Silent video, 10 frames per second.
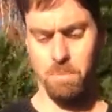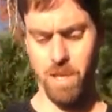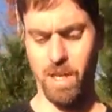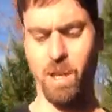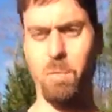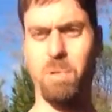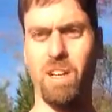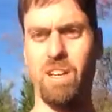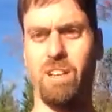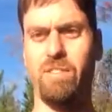But I hope
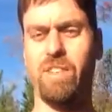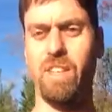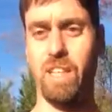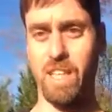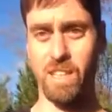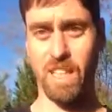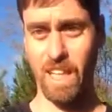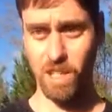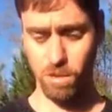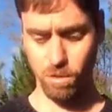I've
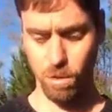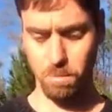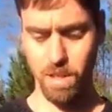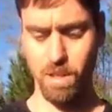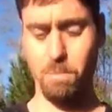educated you a little bit